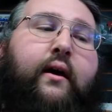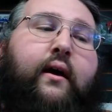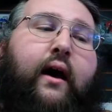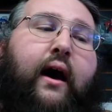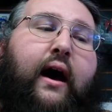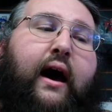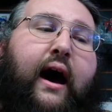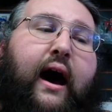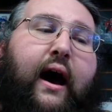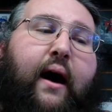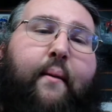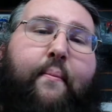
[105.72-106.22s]

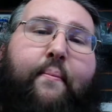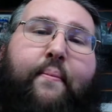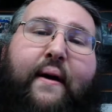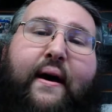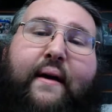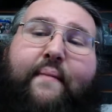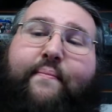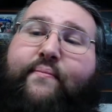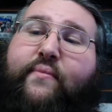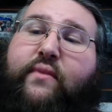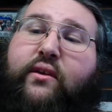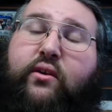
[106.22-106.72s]

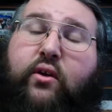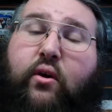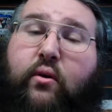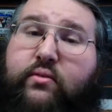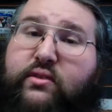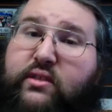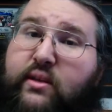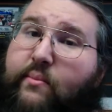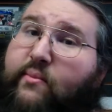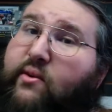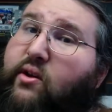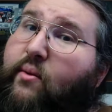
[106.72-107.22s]
But,
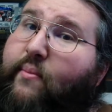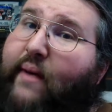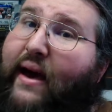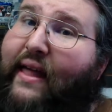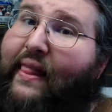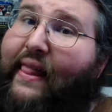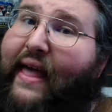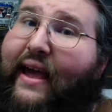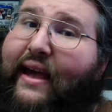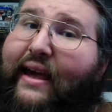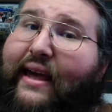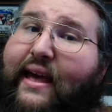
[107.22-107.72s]
some of you
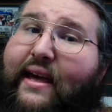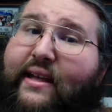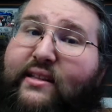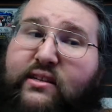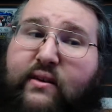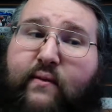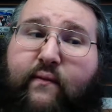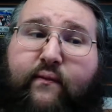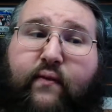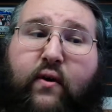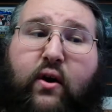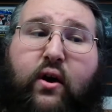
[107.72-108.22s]
might like it. It's
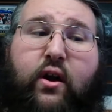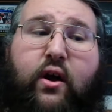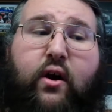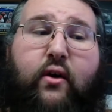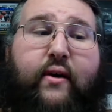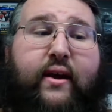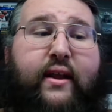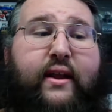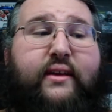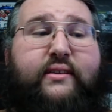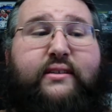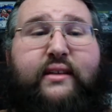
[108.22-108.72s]
Inferno.
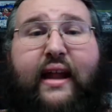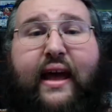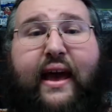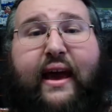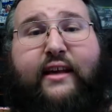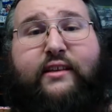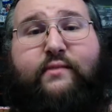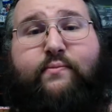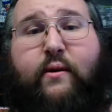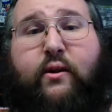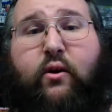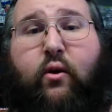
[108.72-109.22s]
It is an
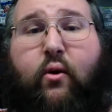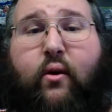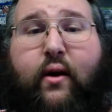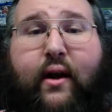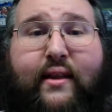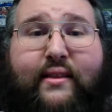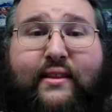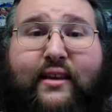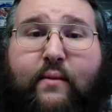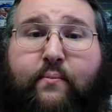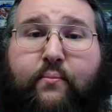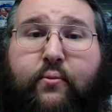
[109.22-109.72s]

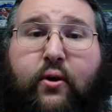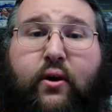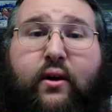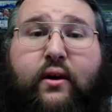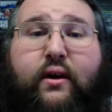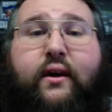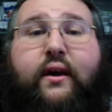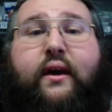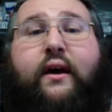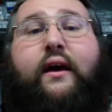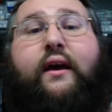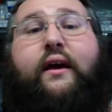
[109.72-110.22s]
X-Men-oriented
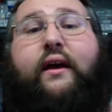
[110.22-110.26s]
book.